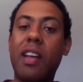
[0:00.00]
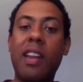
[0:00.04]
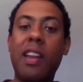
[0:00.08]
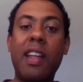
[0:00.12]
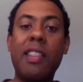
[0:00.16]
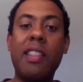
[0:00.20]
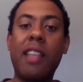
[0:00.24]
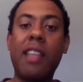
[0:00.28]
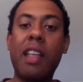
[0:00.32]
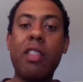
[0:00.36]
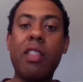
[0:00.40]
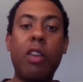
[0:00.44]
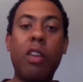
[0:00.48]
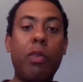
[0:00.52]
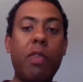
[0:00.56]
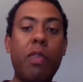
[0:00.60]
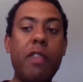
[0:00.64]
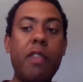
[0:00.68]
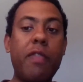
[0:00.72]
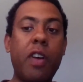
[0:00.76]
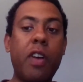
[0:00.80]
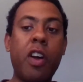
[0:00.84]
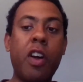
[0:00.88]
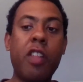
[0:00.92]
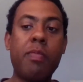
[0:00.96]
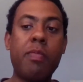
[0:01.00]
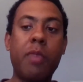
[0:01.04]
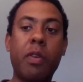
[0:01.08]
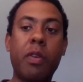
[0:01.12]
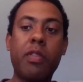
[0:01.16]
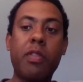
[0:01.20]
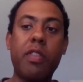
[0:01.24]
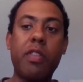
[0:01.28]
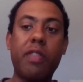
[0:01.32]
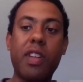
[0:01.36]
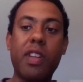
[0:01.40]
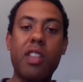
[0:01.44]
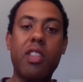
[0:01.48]
and they did not reverse
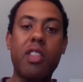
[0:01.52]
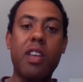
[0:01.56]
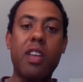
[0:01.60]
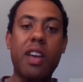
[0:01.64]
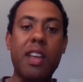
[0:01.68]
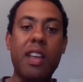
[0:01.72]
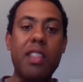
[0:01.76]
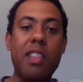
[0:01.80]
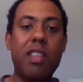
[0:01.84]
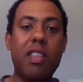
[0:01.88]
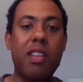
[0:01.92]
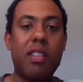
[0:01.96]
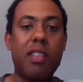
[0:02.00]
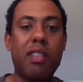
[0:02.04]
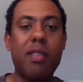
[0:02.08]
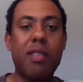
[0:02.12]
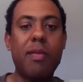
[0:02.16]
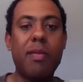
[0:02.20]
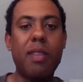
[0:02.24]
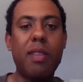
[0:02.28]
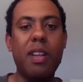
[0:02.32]
most of these changes.